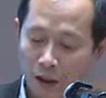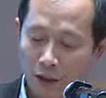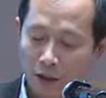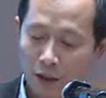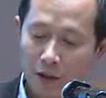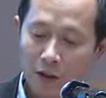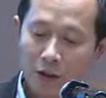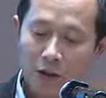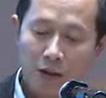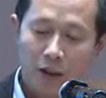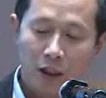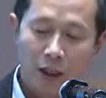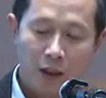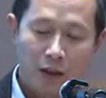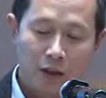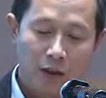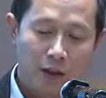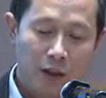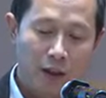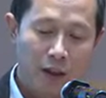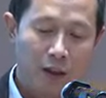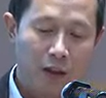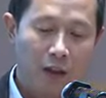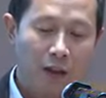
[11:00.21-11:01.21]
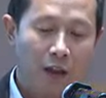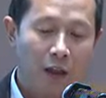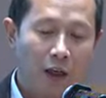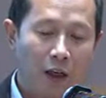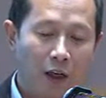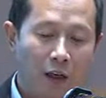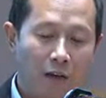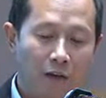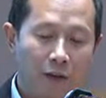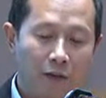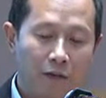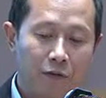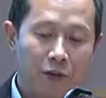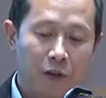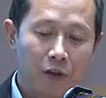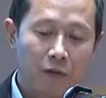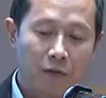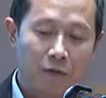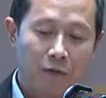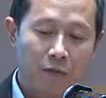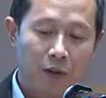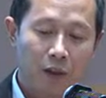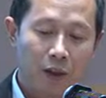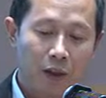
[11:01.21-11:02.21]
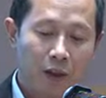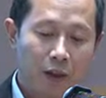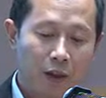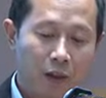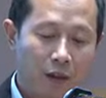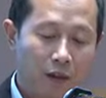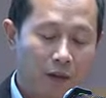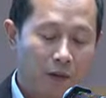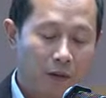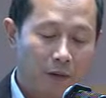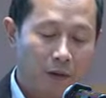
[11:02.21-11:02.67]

And this actually gives us really